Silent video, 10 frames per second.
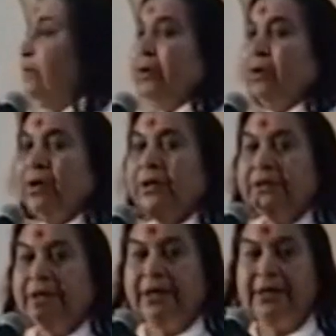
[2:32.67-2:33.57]
we call as
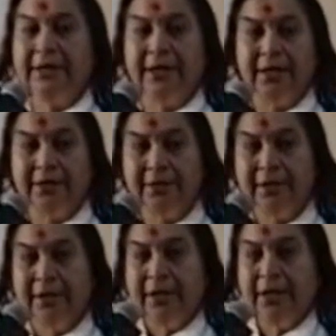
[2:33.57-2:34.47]
the right heart,
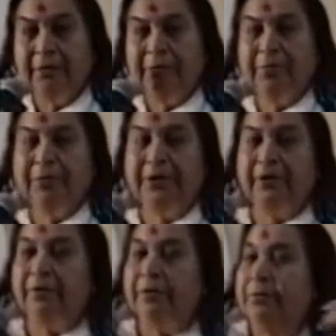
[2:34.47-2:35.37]
and people
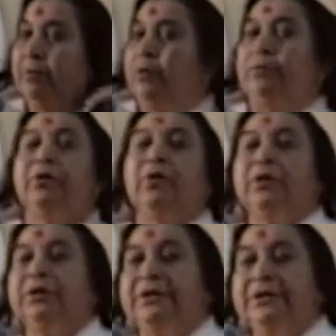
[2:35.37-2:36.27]
developed what we
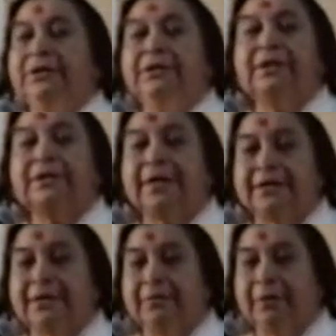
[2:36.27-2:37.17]
call the disease as
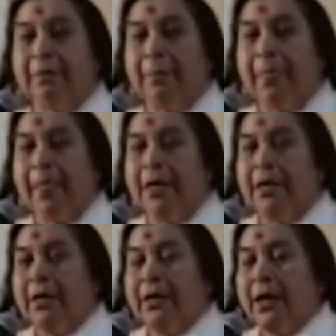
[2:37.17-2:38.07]
asthma.
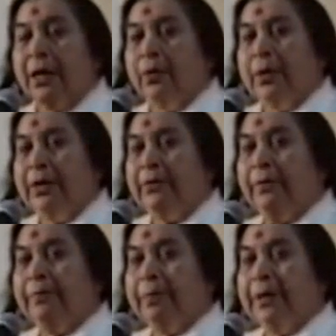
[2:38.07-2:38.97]
And when
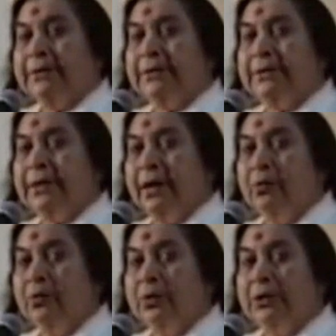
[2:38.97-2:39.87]
it passes
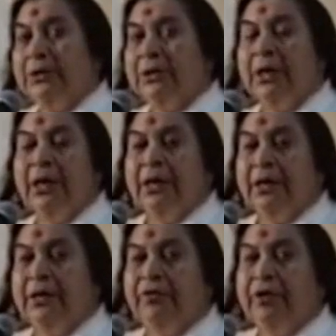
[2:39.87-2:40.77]
downwards,
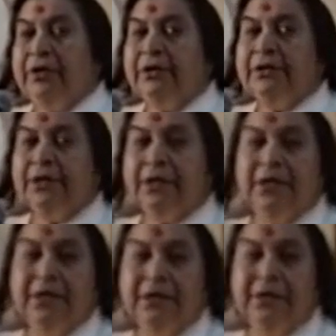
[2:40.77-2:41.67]
it reaches the
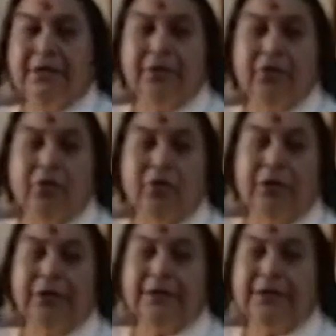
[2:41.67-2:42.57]
kidneys and
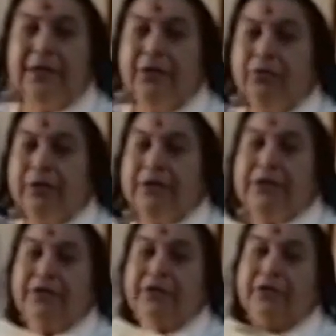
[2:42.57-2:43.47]
coagulates, and you get
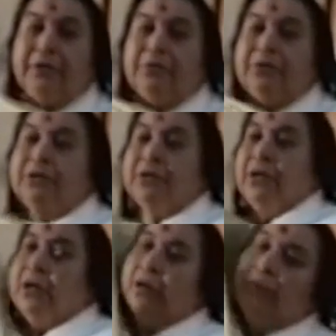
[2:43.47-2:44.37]
kidney troubles,
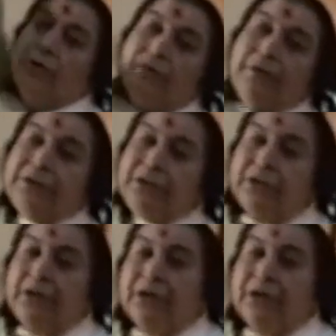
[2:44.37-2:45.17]
for which